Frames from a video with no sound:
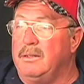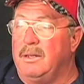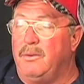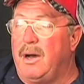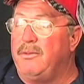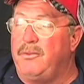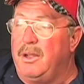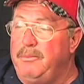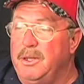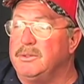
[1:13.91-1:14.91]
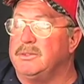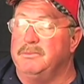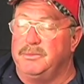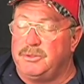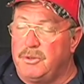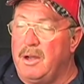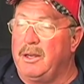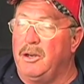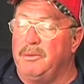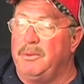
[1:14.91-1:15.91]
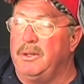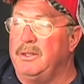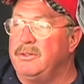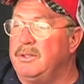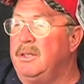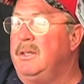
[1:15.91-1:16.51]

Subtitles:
Wildfred built some strong airplanes.